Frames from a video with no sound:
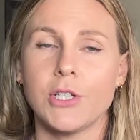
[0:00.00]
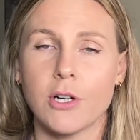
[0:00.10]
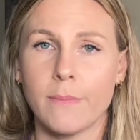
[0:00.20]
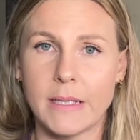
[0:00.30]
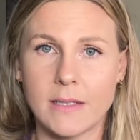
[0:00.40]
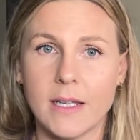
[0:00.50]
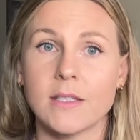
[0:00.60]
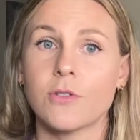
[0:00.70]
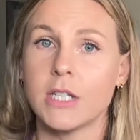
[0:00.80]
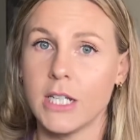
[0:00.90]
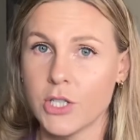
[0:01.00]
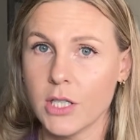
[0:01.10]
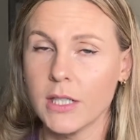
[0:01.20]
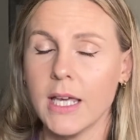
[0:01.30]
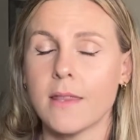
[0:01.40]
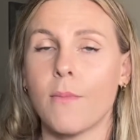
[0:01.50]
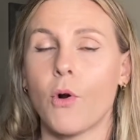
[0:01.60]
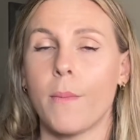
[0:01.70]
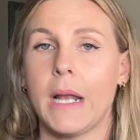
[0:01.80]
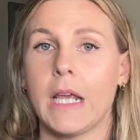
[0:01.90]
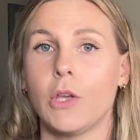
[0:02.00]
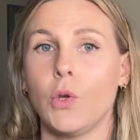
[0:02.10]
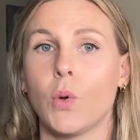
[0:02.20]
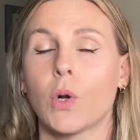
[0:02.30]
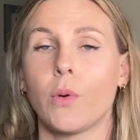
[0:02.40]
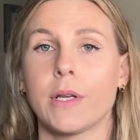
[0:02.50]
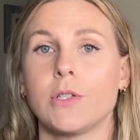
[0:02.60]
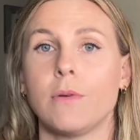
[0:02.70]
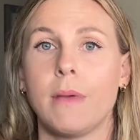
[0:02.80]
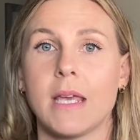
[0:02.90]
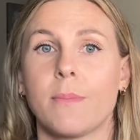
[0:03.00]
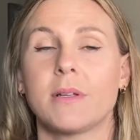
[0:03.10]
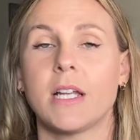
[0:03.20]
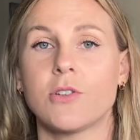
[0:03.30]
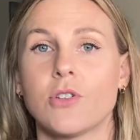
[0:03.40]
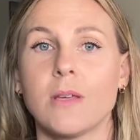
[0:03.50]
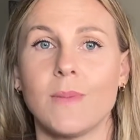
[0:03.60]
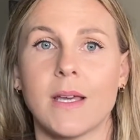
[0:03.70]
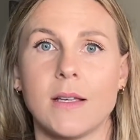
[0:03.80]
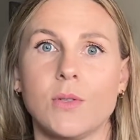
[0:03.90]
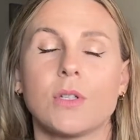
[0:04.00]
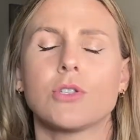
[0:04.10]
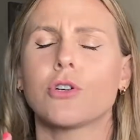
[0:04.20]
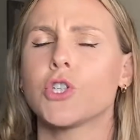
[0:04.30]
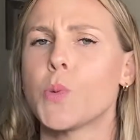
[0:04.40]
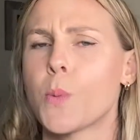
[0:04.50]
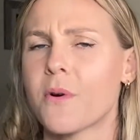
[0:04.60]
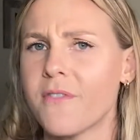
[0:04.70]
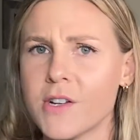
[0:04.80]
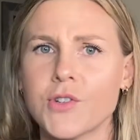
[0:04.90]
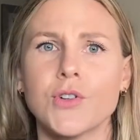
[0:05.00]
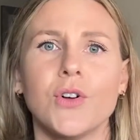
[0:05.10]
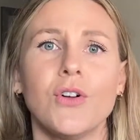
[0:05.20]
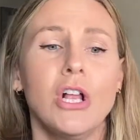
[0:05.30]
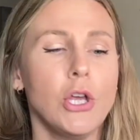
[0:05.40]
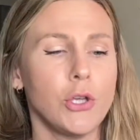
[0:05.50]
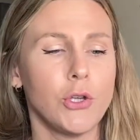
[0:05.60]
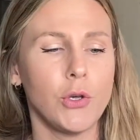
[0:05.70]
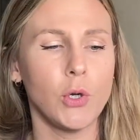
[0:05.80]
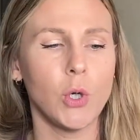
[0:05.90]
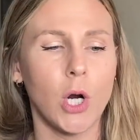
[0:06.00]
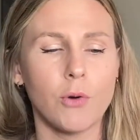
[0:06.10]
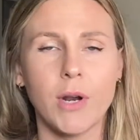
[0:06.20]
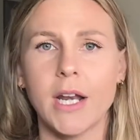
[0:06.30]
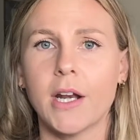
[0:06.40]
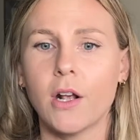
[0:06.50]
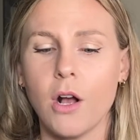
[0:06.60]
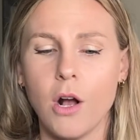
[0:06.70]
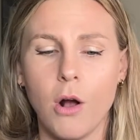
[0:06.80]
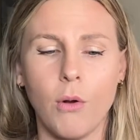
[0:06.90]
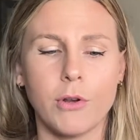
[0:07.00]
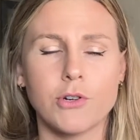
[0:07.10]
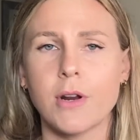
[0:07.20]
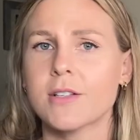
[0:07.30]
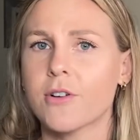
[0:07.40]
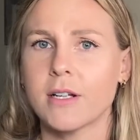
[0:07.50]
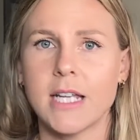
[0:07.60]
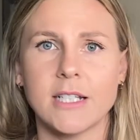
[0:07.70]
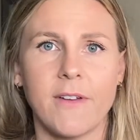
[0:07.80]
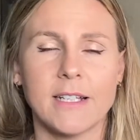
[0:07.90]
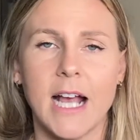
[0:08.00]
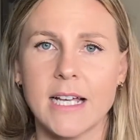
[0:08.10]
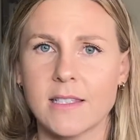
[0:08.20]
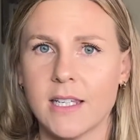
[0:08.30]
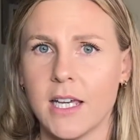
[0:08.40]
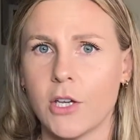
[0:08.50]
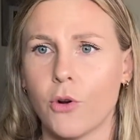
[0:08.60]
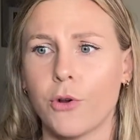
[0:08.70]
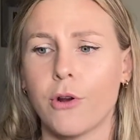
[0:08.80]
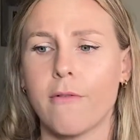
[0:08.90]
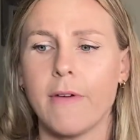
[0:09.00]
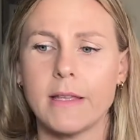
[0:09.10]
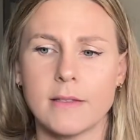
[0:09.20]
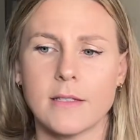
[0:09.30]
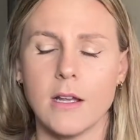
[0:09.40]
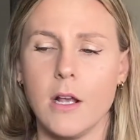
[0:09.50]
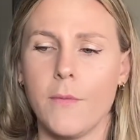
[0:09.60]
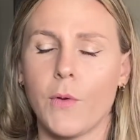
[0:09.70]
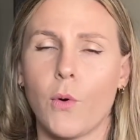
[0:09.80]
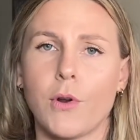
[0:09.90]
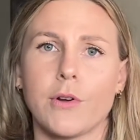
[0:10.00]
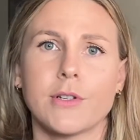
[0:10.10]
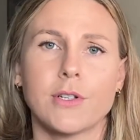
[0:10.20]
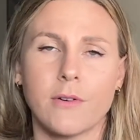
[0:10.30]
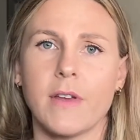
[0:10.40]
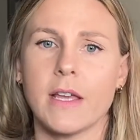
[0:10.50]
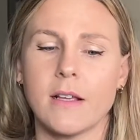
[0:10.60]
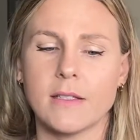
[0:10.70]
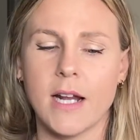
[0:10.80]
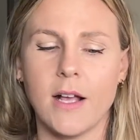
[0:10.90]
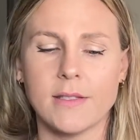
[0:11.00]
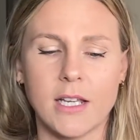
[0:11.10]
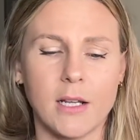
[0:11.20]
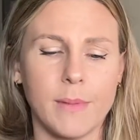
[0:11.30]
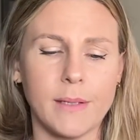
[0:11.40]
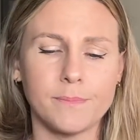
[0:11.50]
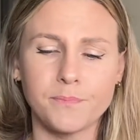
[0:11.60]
your business strategically, the more money you are going to make potentially, because you just look super professional. You are ready to go. Your drinks are going to taste fantastic, or your events or your serving style is going to be